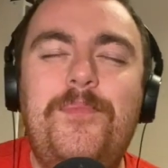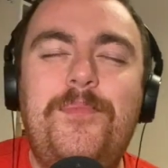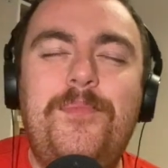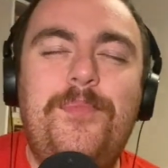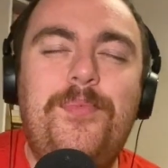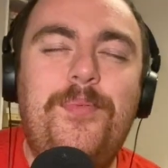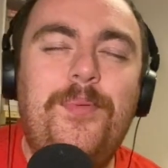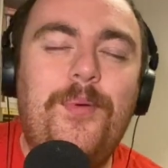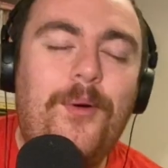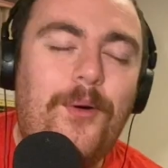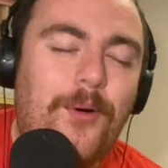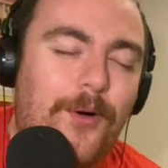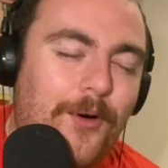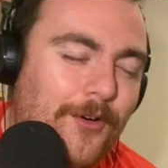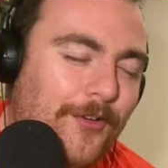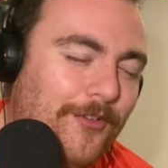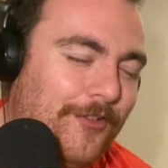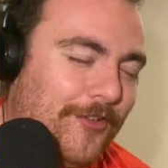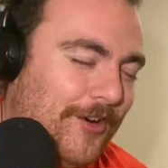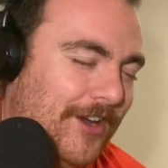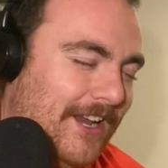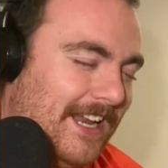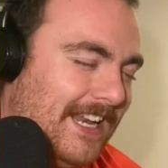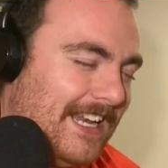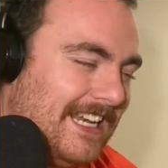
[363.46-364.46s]

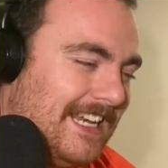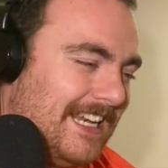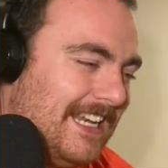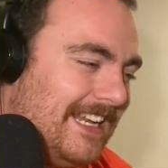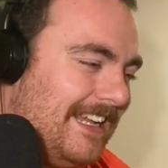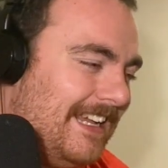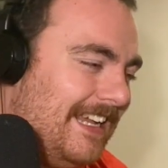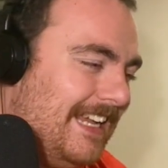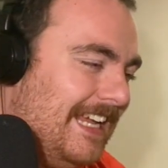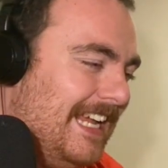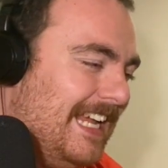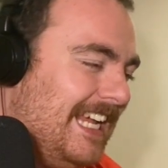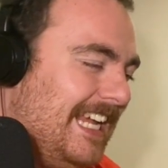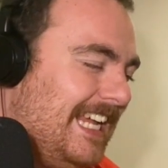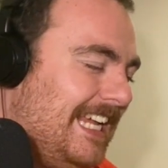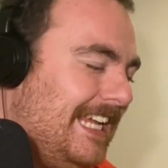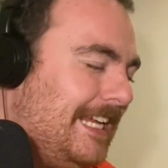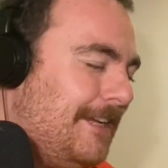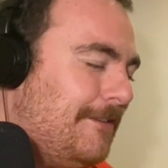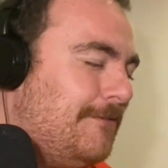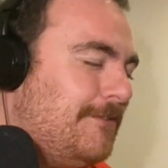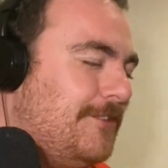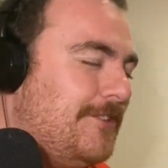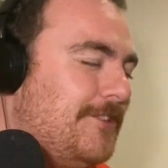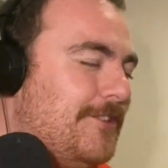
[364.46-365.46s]
boring. It
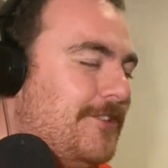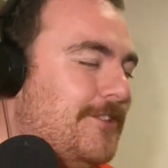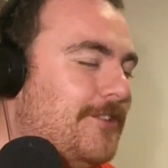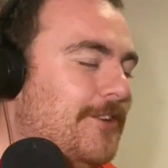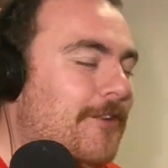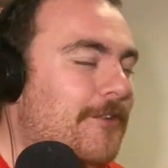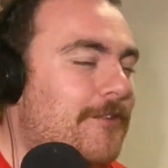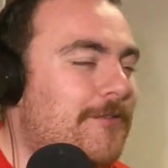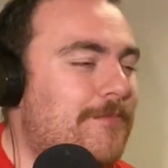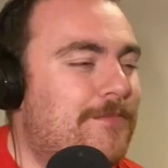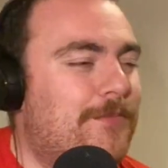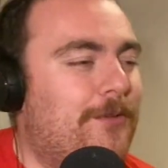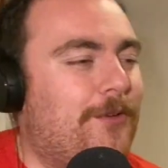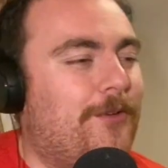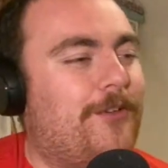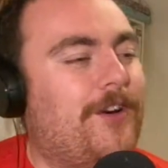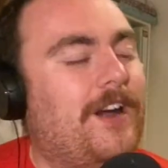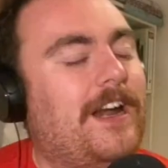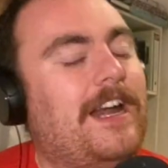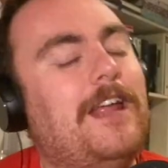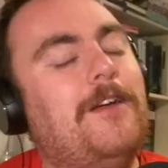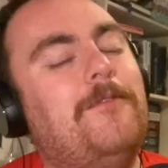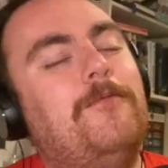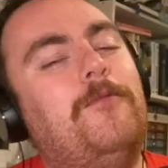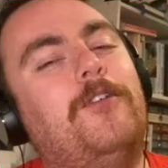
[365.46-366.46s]
was so boring.
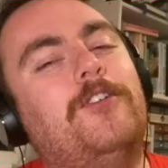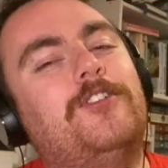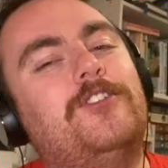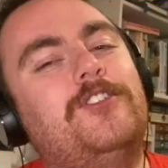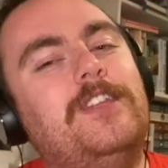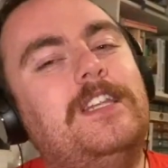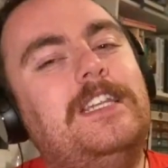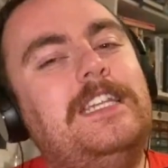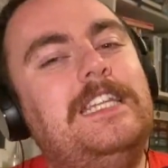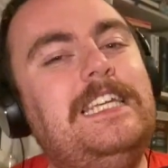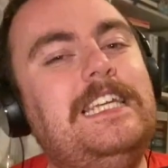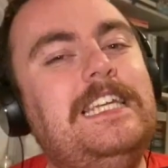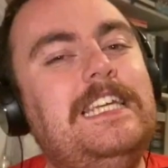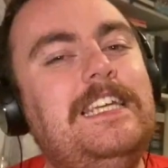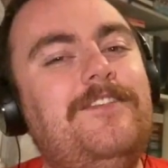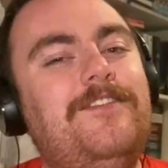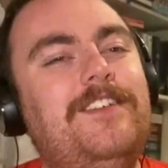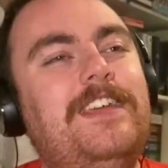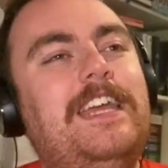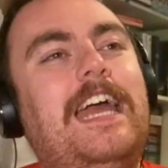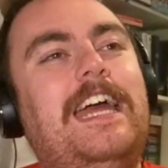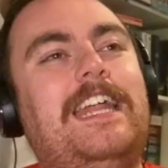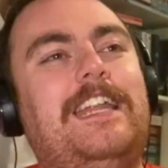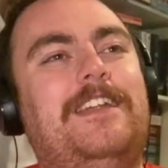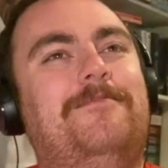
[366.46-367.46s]
And I watched the TV
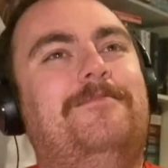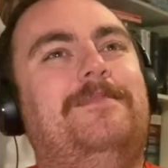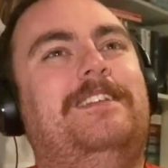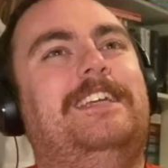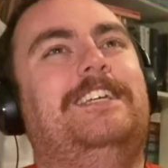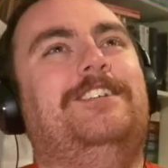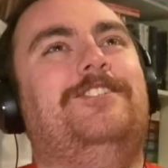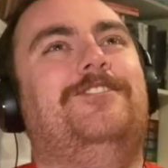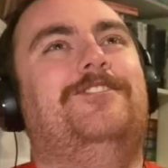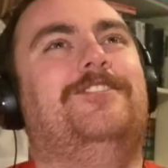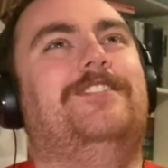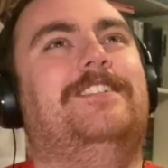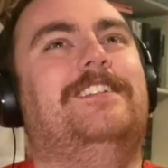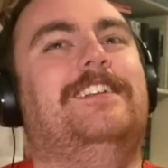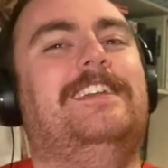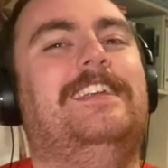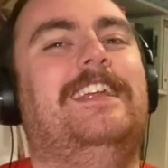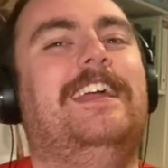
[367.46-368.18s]
adaptation.